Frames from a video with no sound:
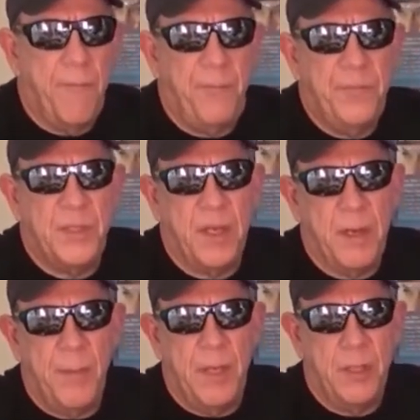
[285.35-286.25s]
I
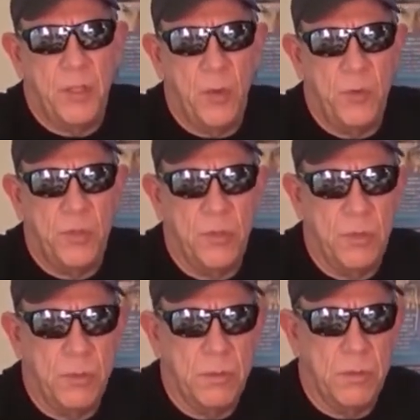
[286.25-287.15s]
stuck them in the
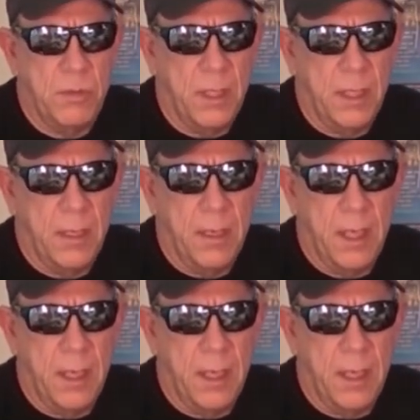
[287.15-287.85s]
toaster thing